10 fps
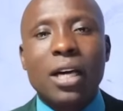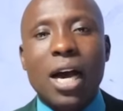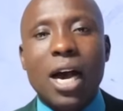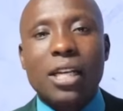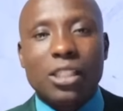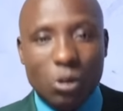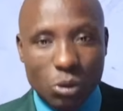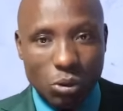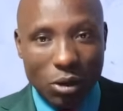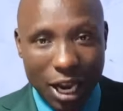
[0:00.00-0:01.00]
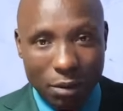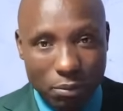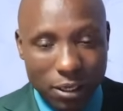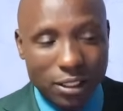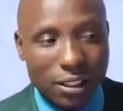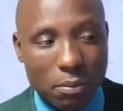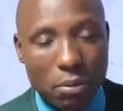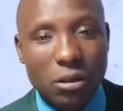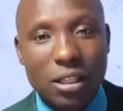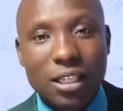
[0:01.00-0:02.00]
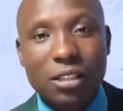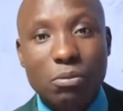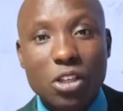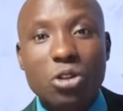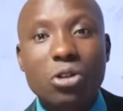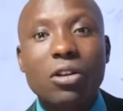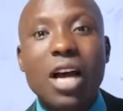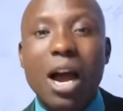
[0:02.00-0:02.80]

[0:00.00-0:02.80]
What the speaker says: as you help us support this mission,